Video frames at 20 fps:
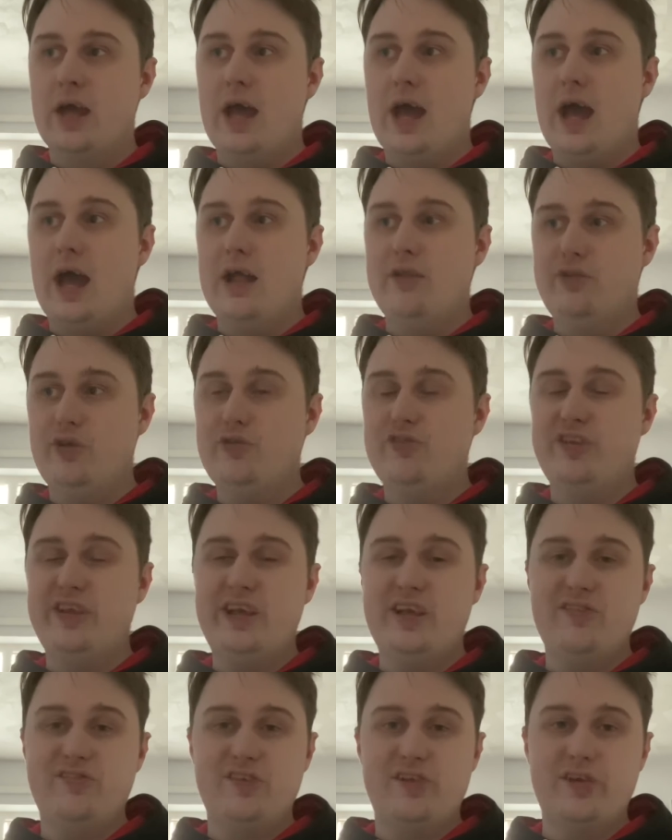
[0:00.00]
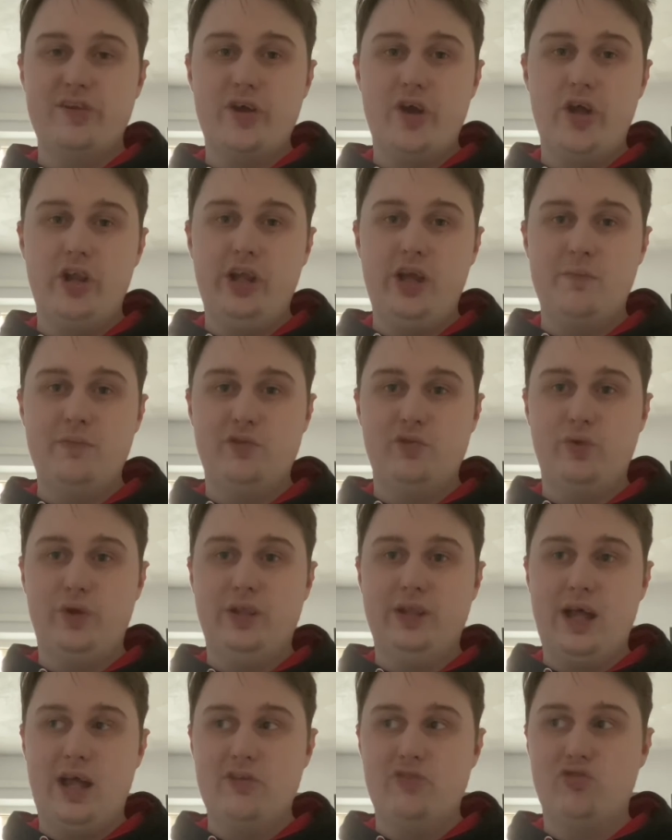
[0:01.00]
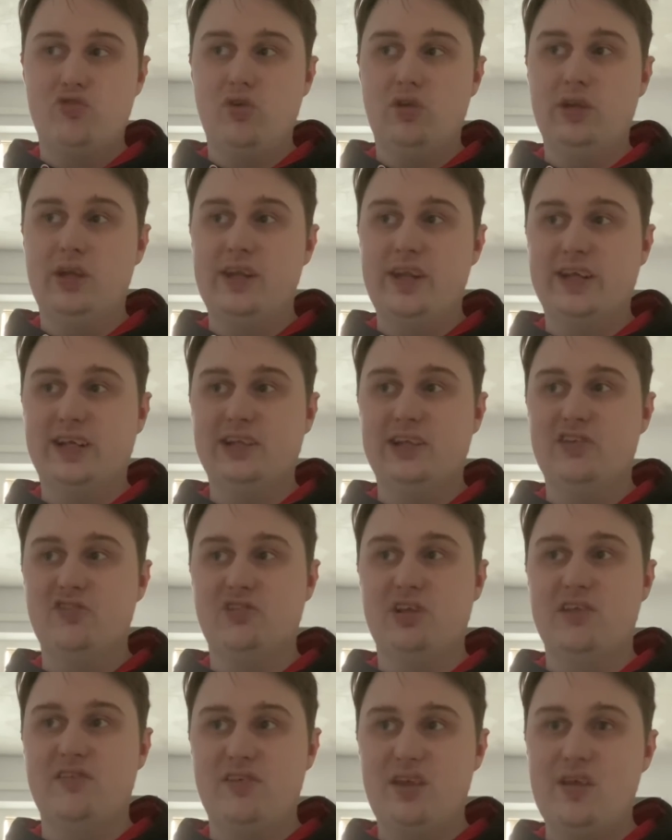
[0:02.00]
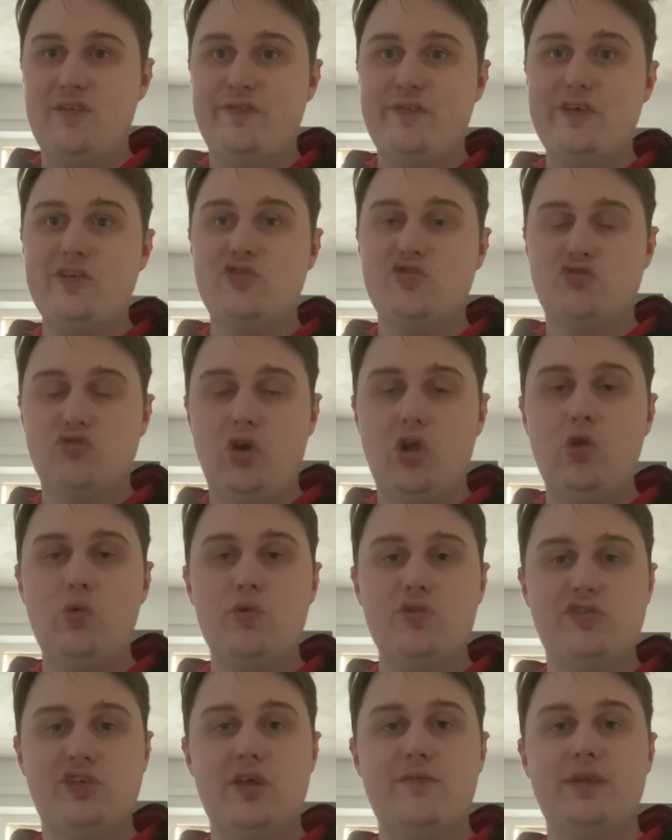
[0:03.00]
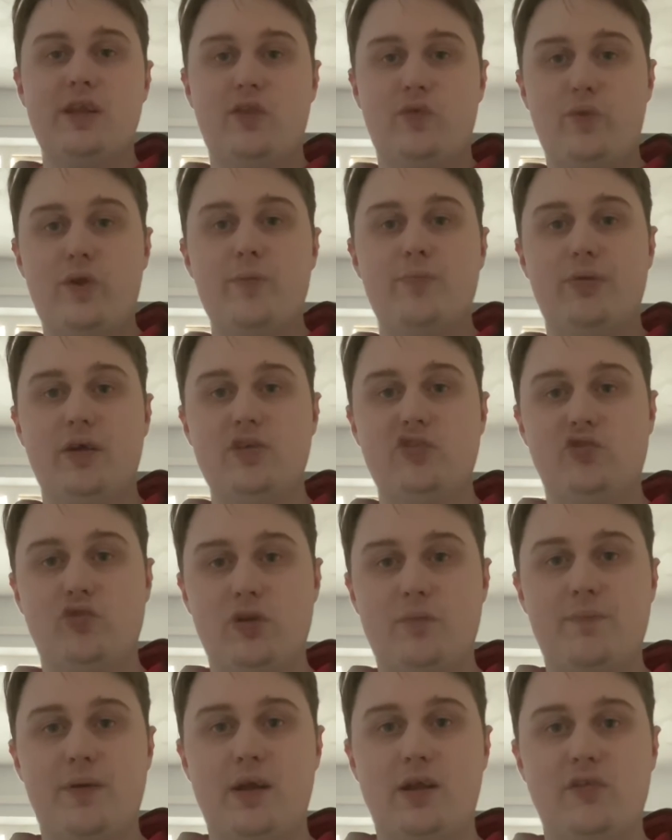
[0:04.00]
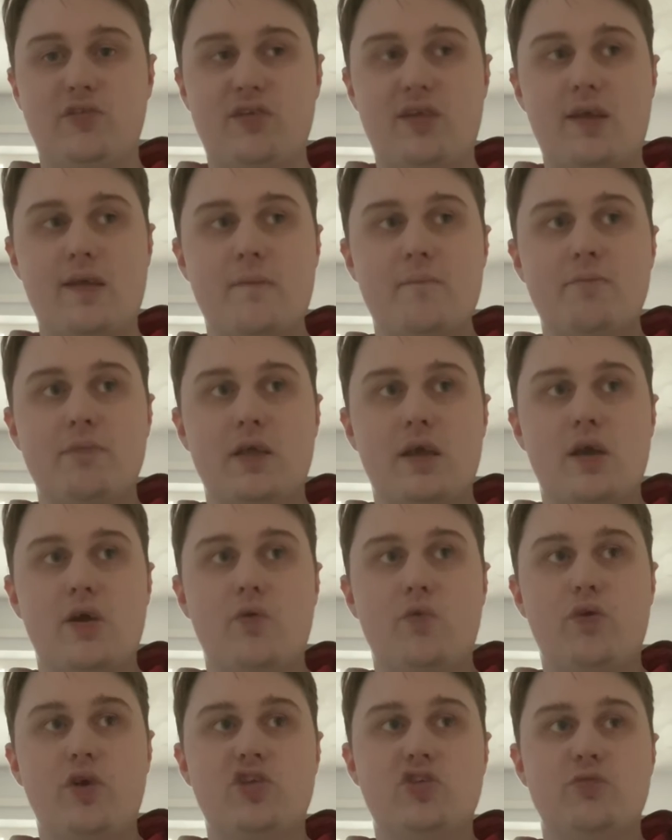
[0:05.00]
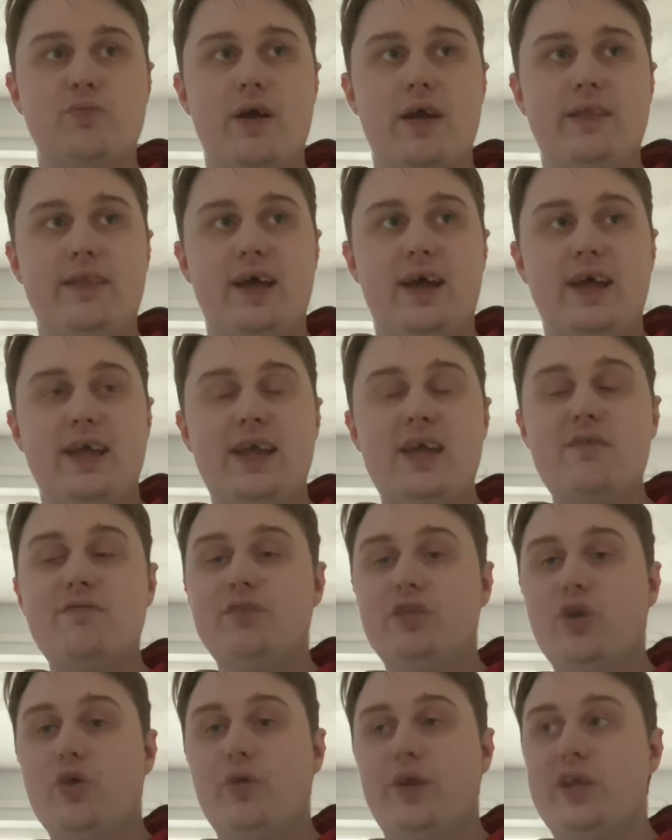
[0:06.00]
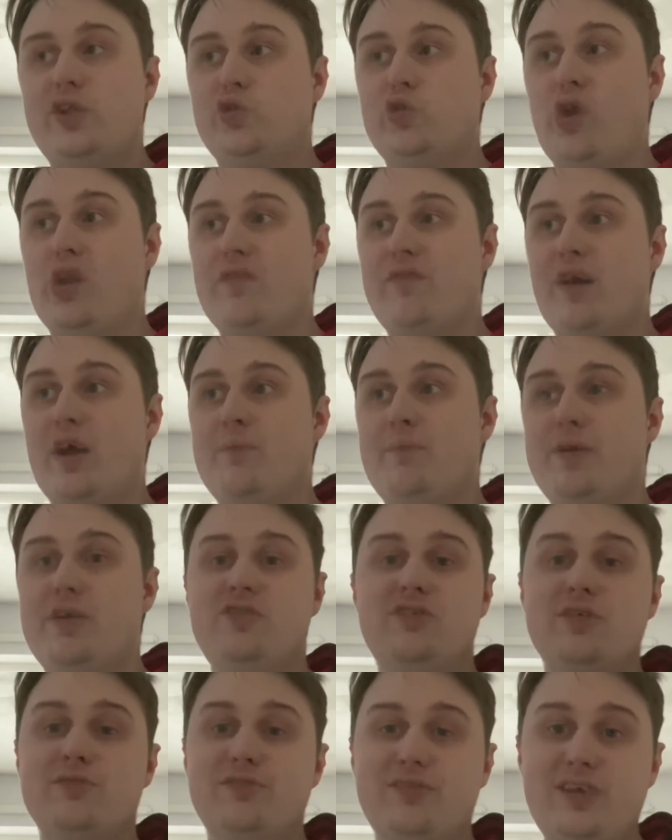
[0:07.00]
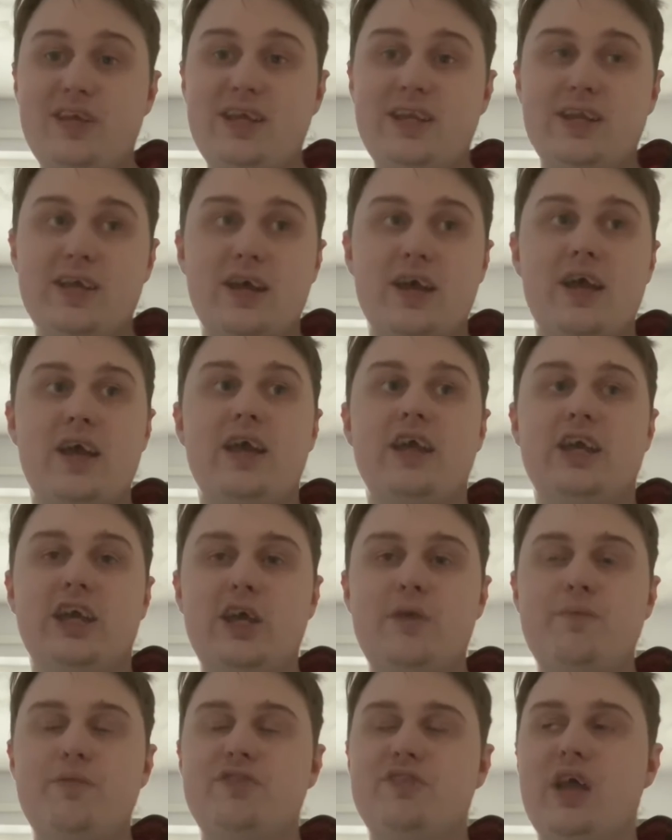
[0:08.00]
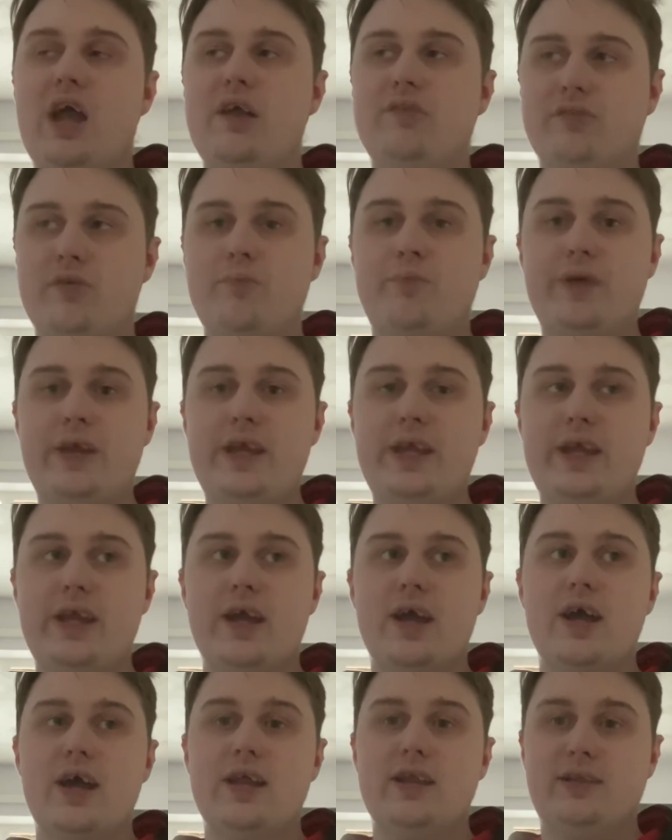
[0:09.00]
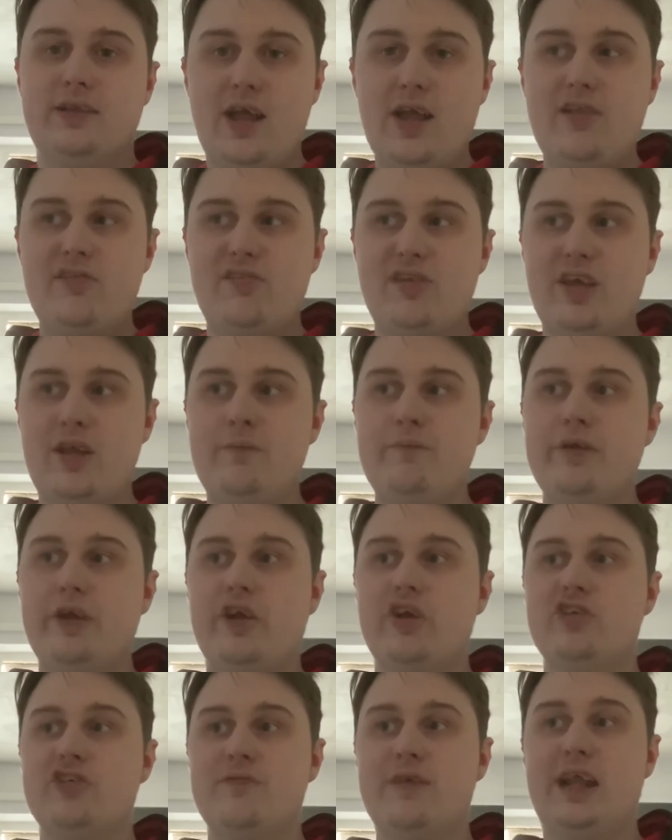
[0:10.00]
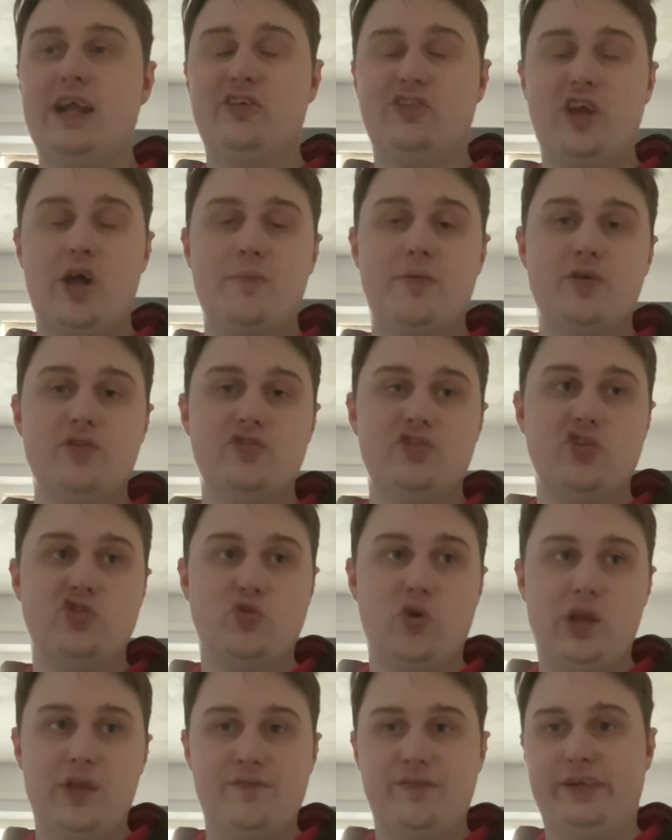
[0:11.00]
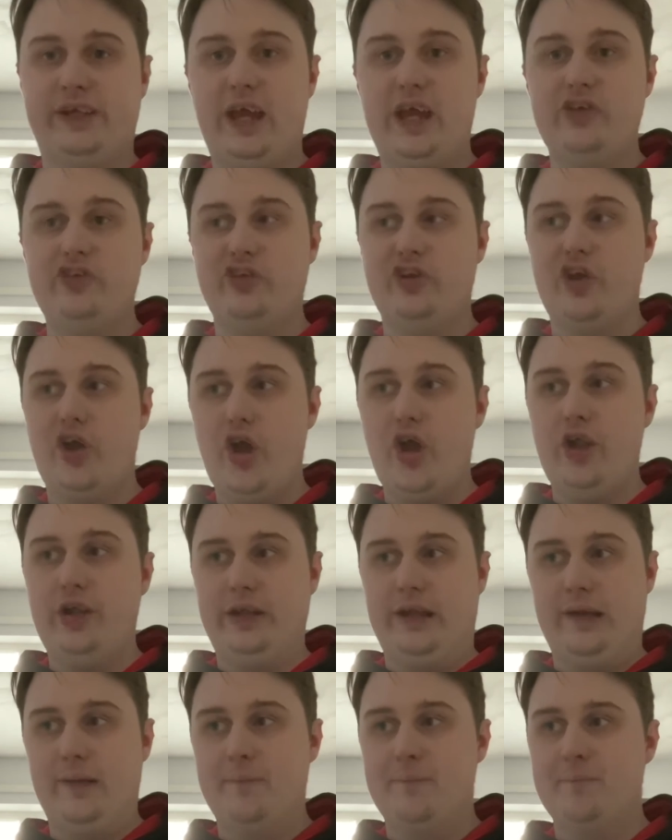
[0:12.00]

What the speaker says: And due to the incident earlier between Lance Stroll and Nicholas Latifi, Stroll was given a 3-place grid penalty, which meant that even though he'd qualified P17, he'd be starting from P19 because of Alex Albon's disqualification earlier.